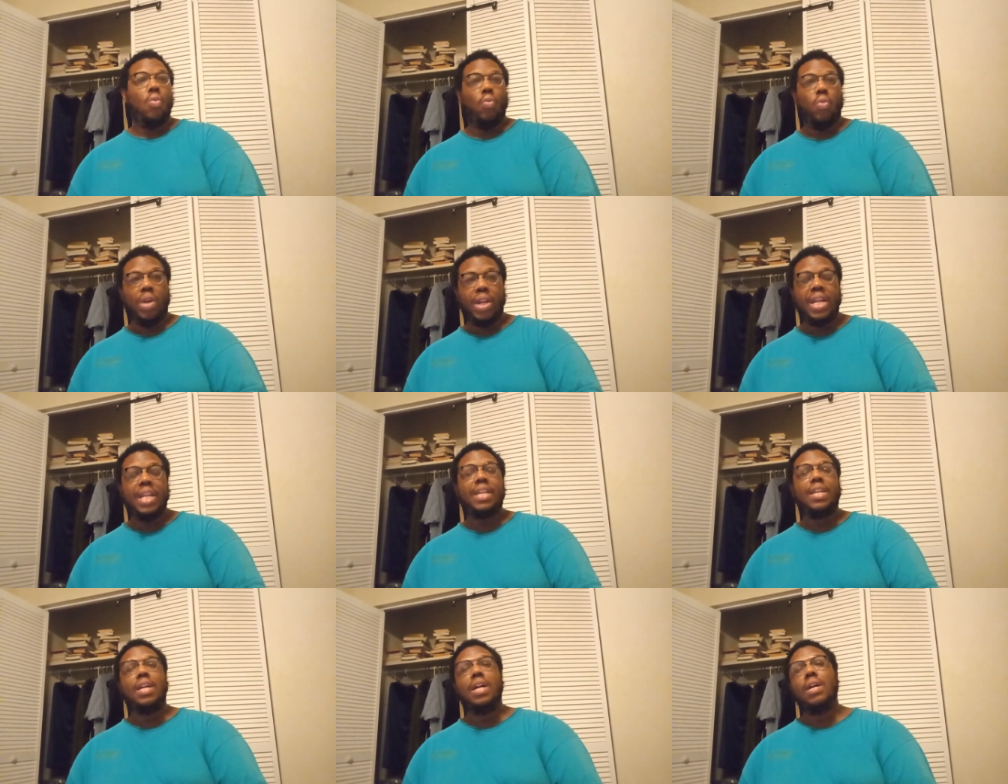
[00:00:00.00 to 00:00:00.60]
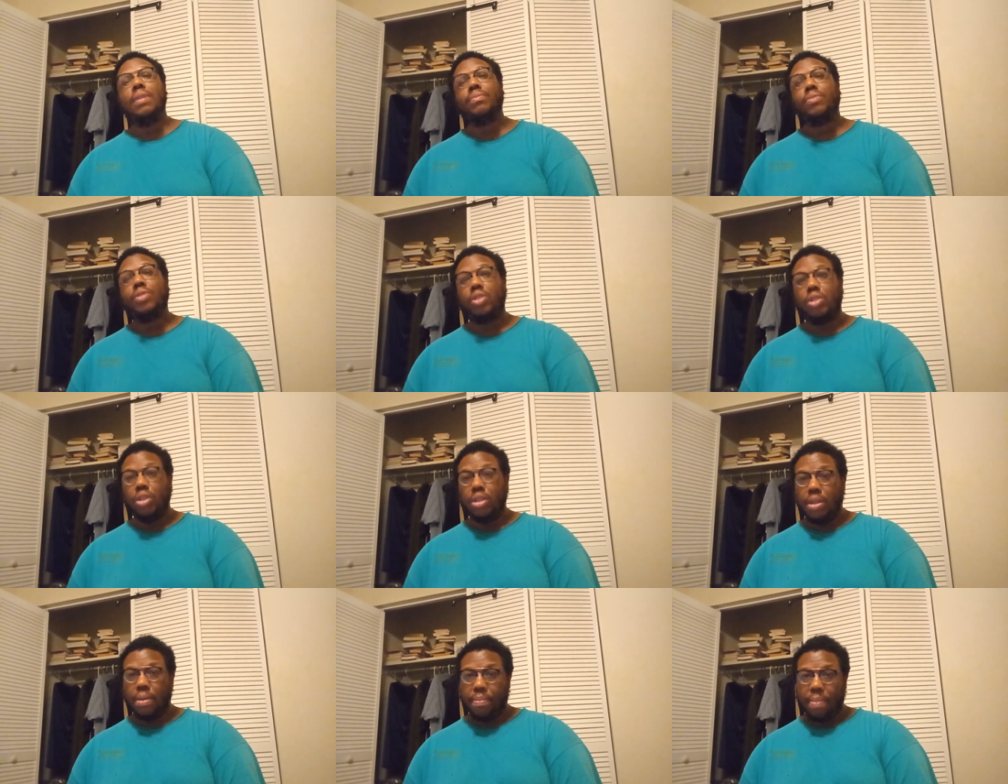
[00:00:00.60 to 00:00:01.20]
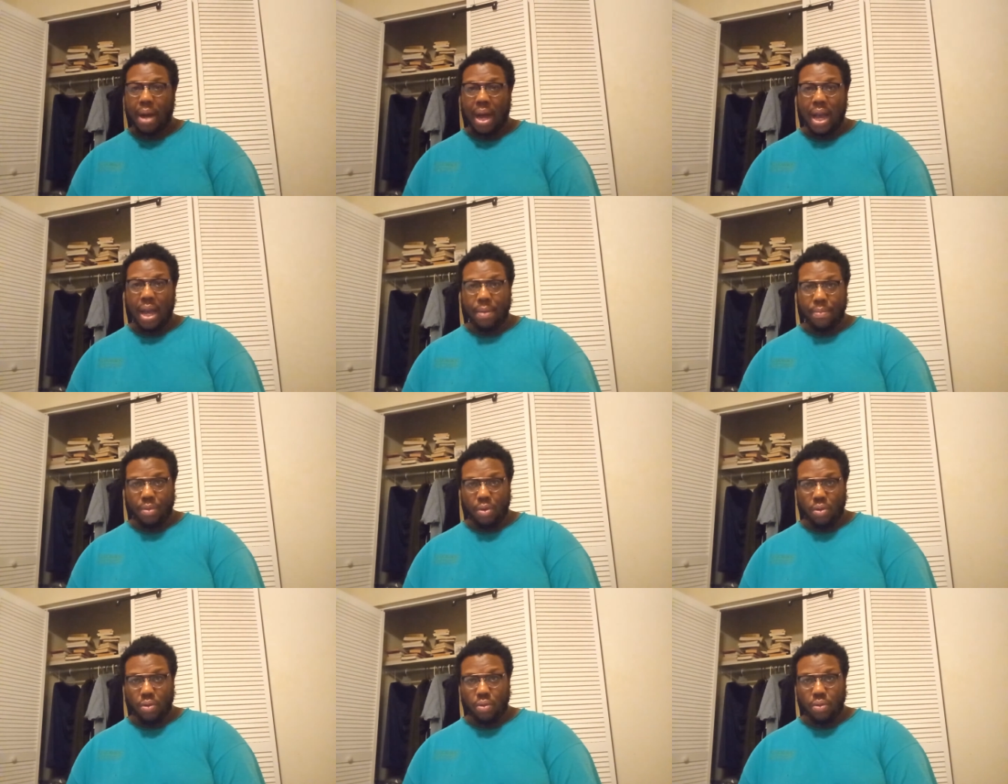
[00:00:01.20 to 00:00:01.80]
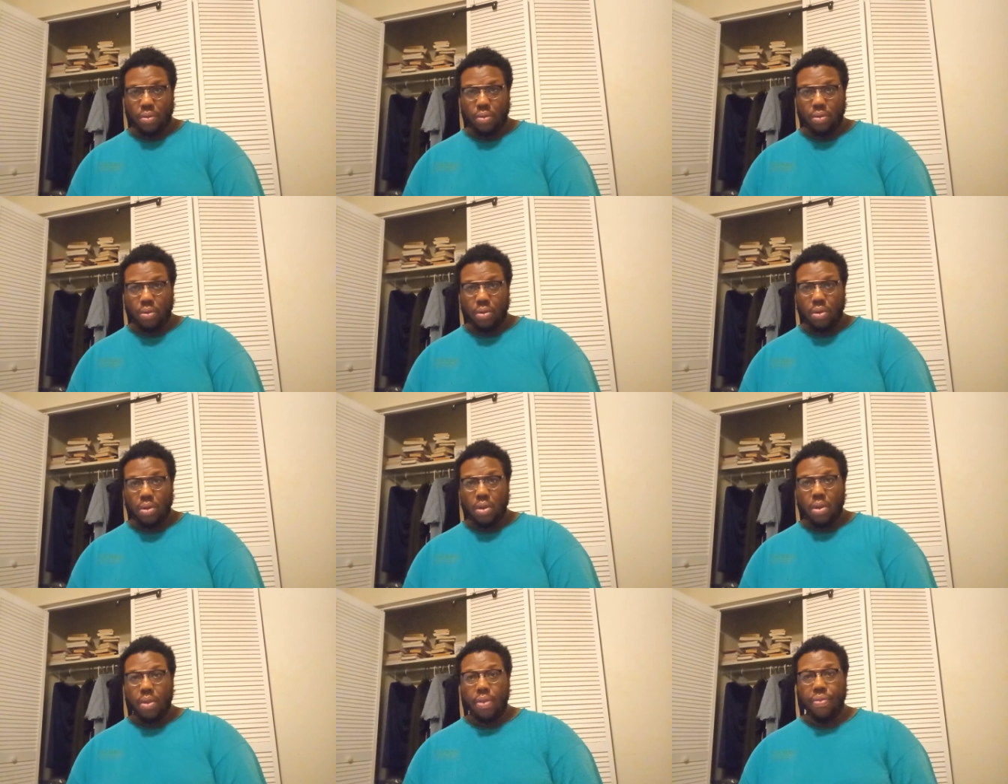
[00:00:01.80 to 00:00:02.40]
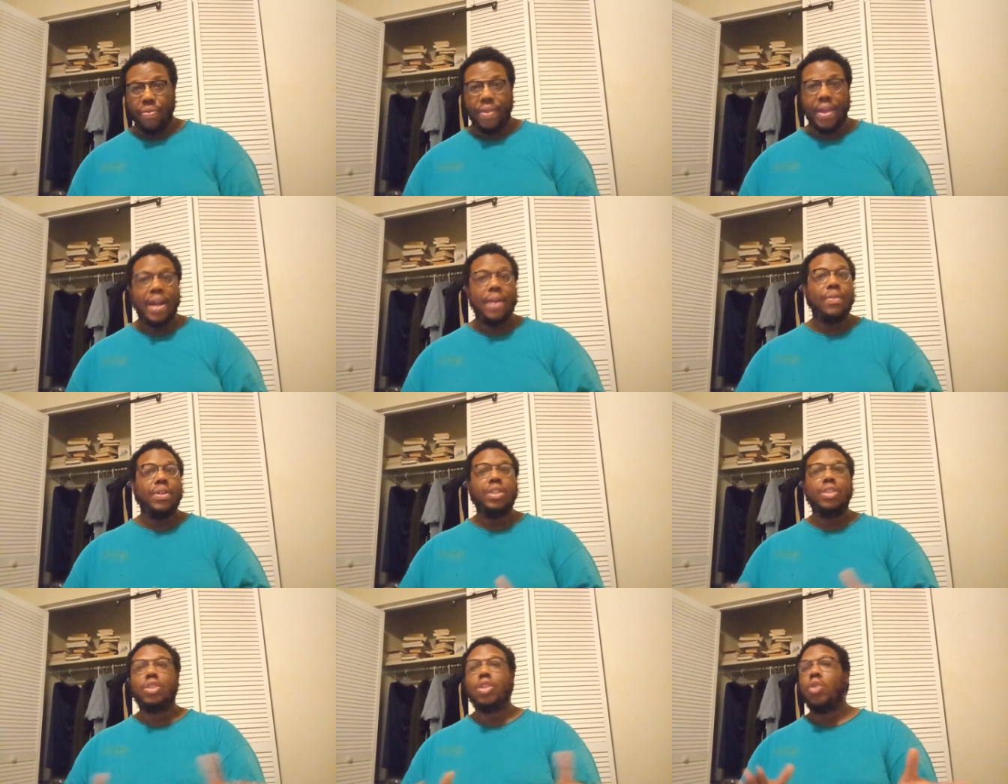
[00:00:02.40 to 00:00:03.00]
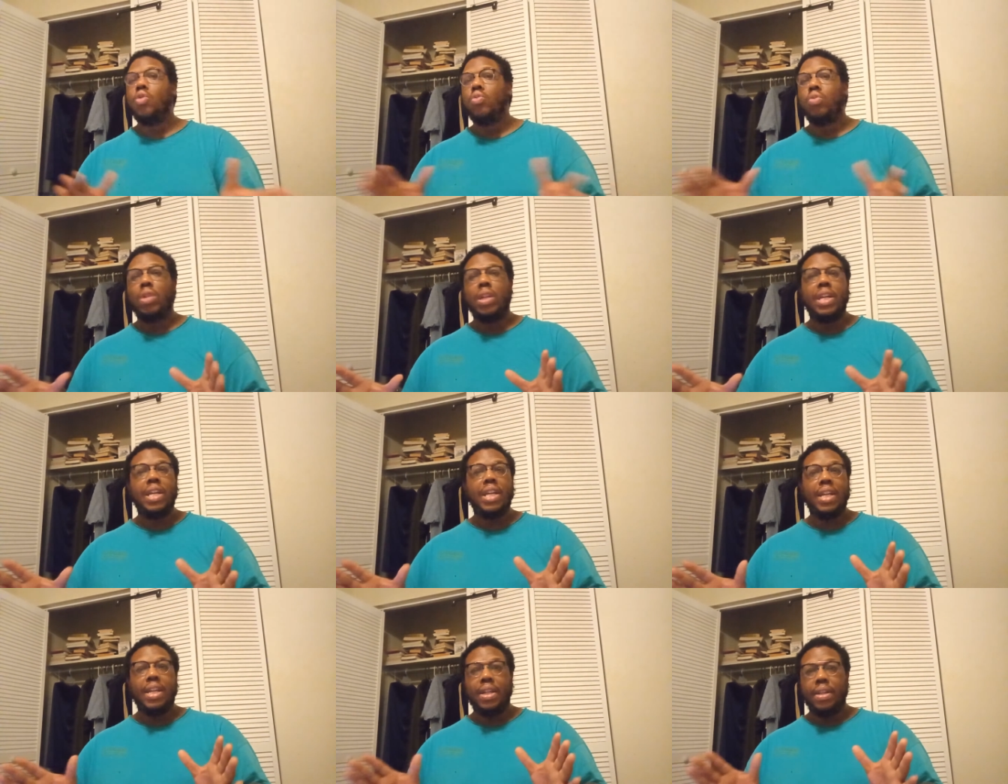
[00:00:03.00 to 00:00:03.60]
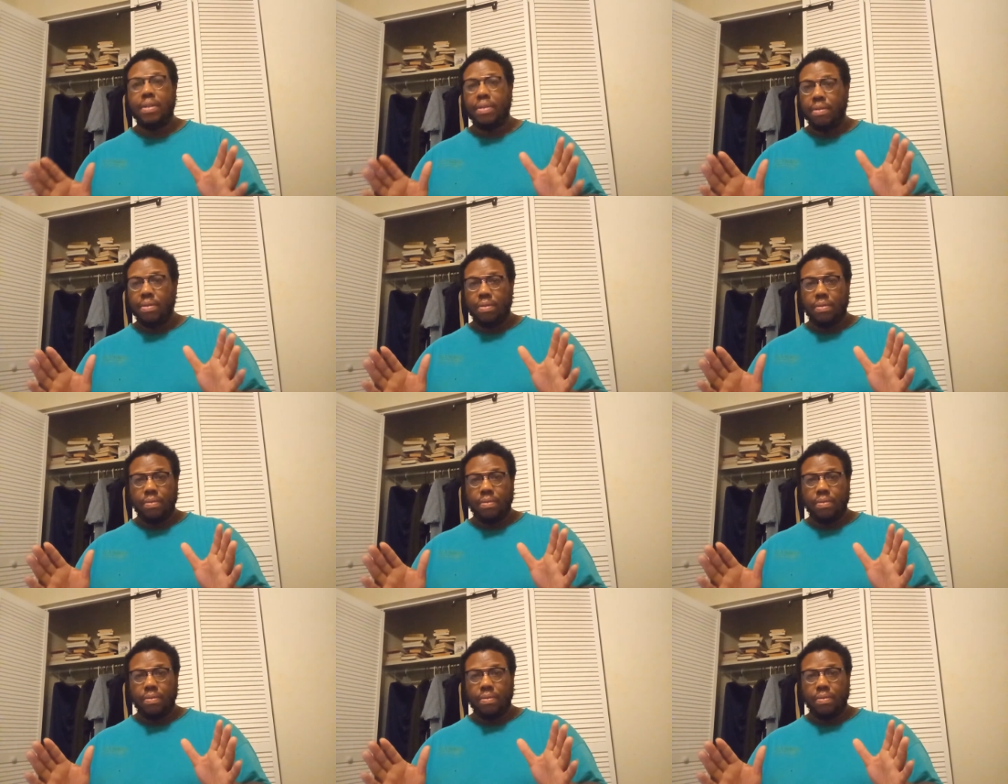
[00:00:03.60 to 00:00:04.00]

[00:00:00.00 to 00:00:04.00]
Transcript: when it comes to the Bible, there is only